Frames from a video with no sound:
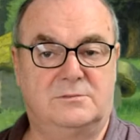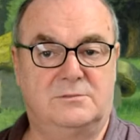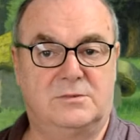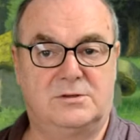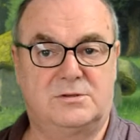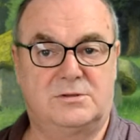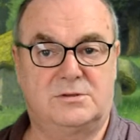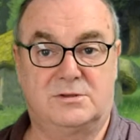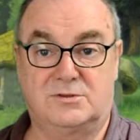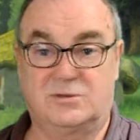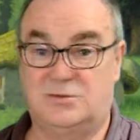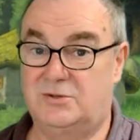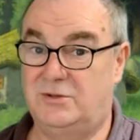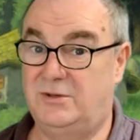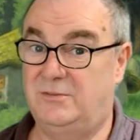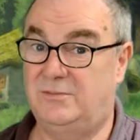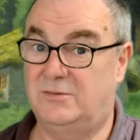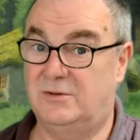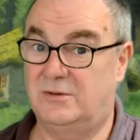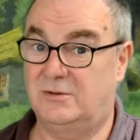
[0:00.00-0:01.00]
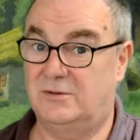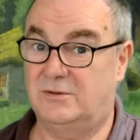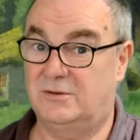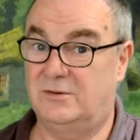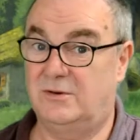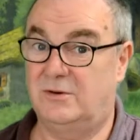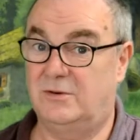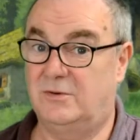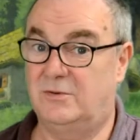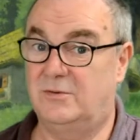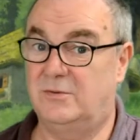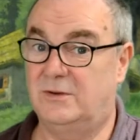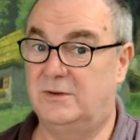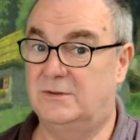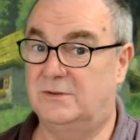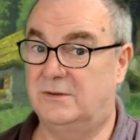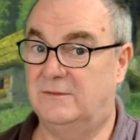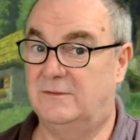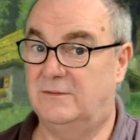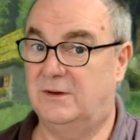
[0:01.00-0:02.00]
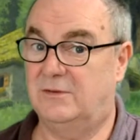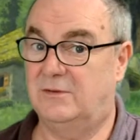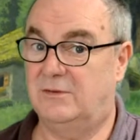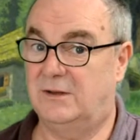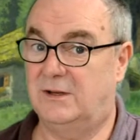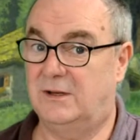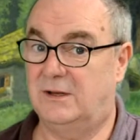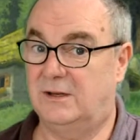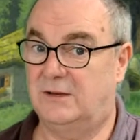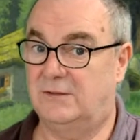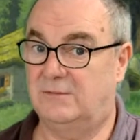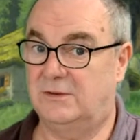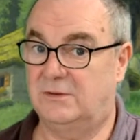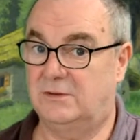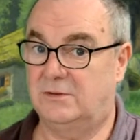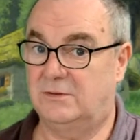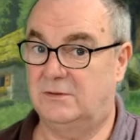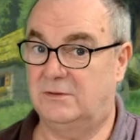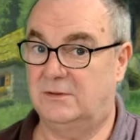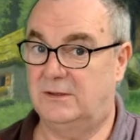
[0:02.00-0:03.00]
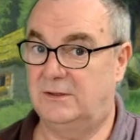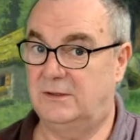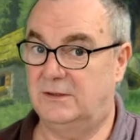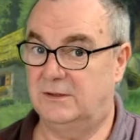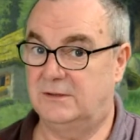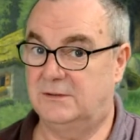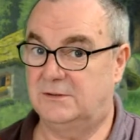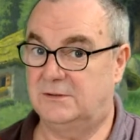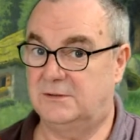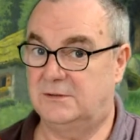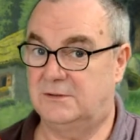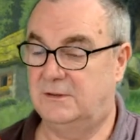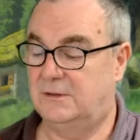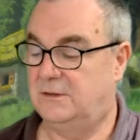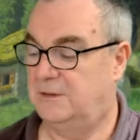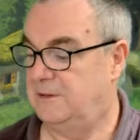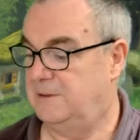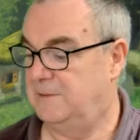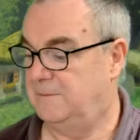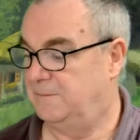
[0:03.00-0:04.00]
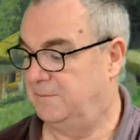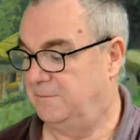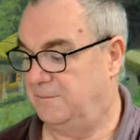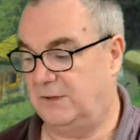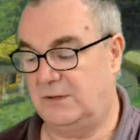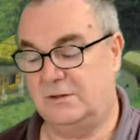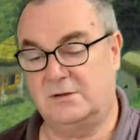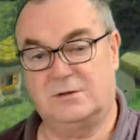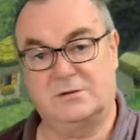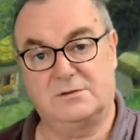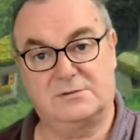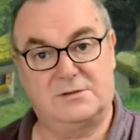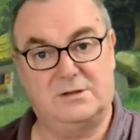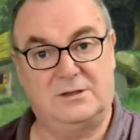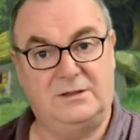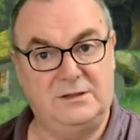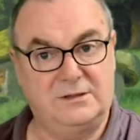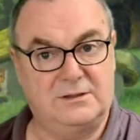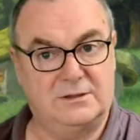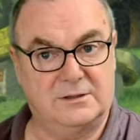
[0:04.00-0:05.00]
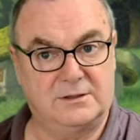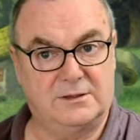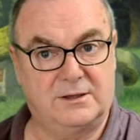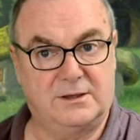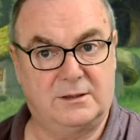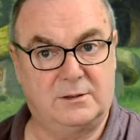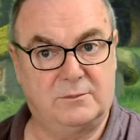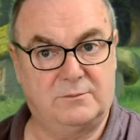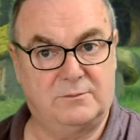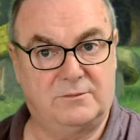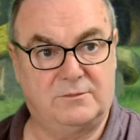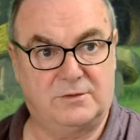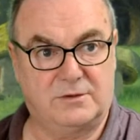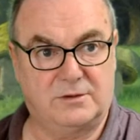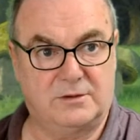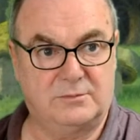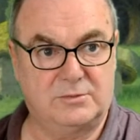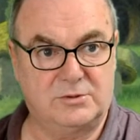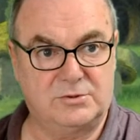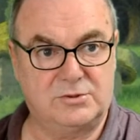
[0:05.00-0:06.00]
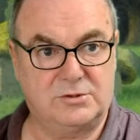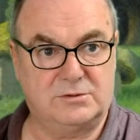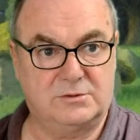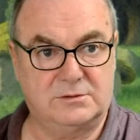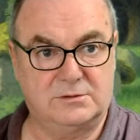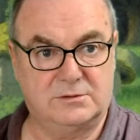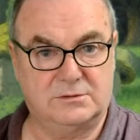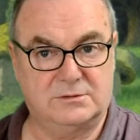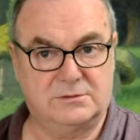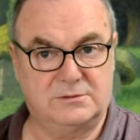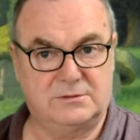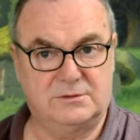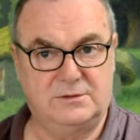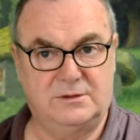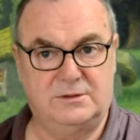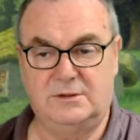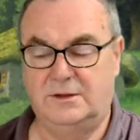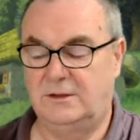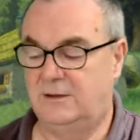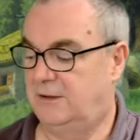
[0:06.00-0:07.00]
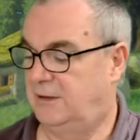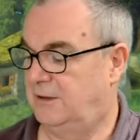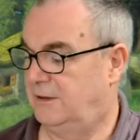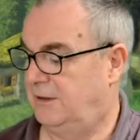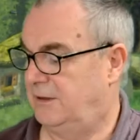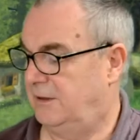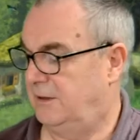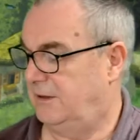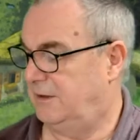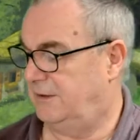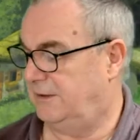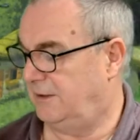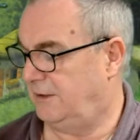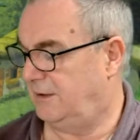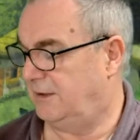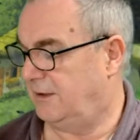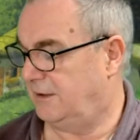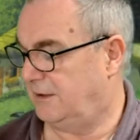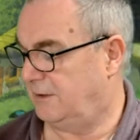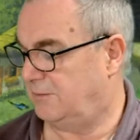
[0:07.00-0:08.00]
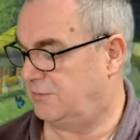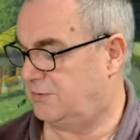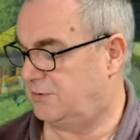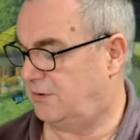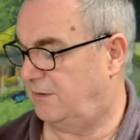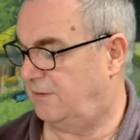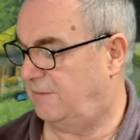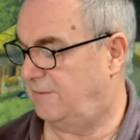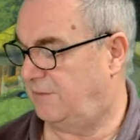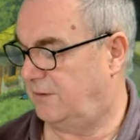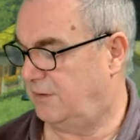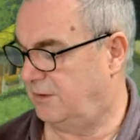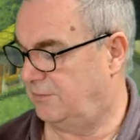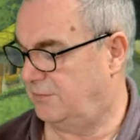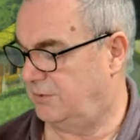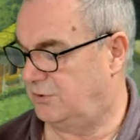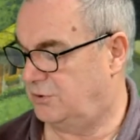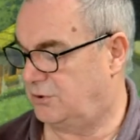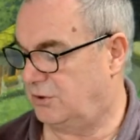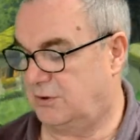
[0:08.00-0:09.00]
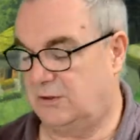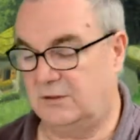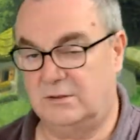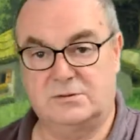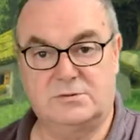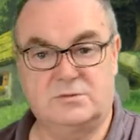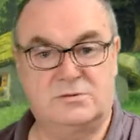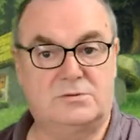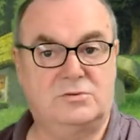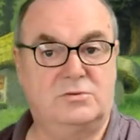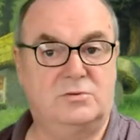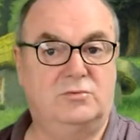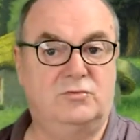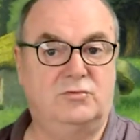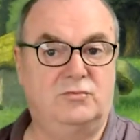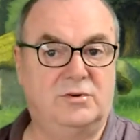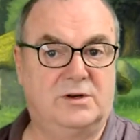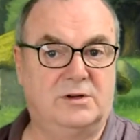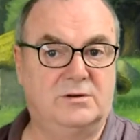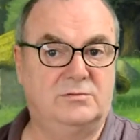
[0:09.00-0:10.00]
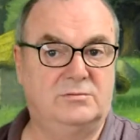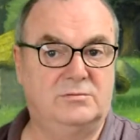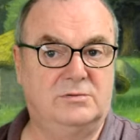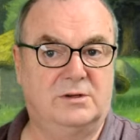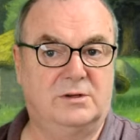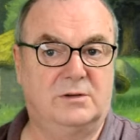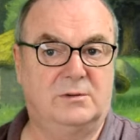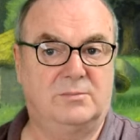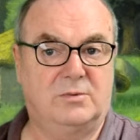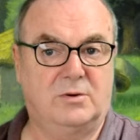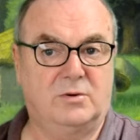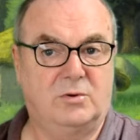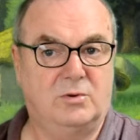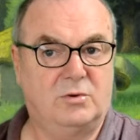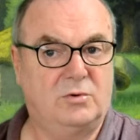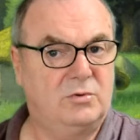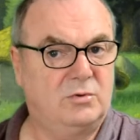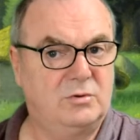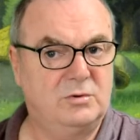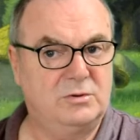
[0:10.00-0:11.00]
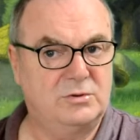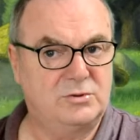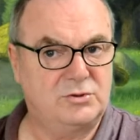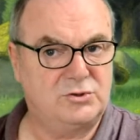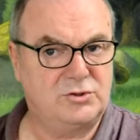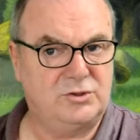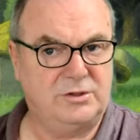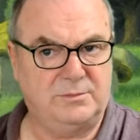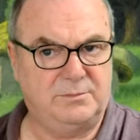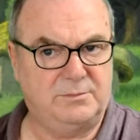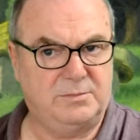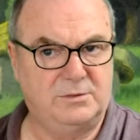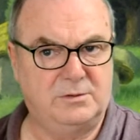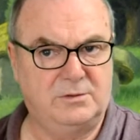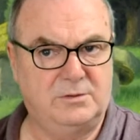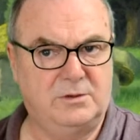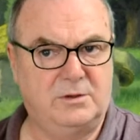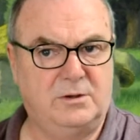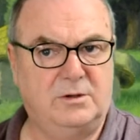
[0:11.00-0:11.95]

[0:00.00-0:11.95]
is Mr. Sheepdog. Oh, he's a very clever dog, he is, because he can help Farmer Giles. And he helps Farmer Giles to round up all the sheep